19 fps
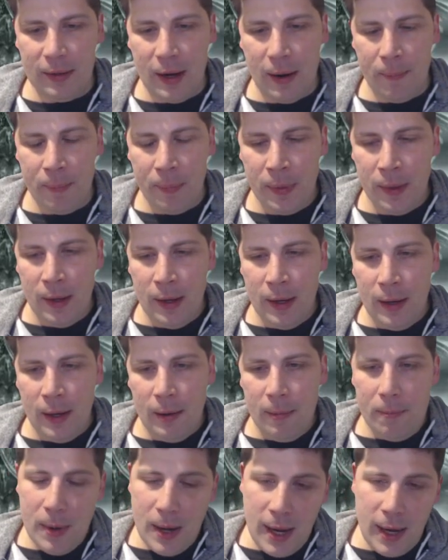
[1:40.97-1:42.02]
up.
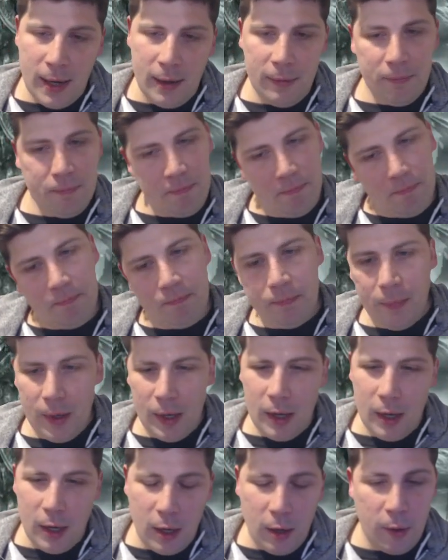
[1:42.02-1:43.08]
But
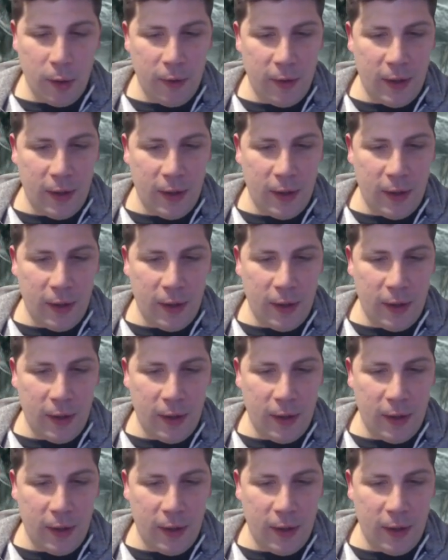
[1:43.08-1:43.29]
I don't know what.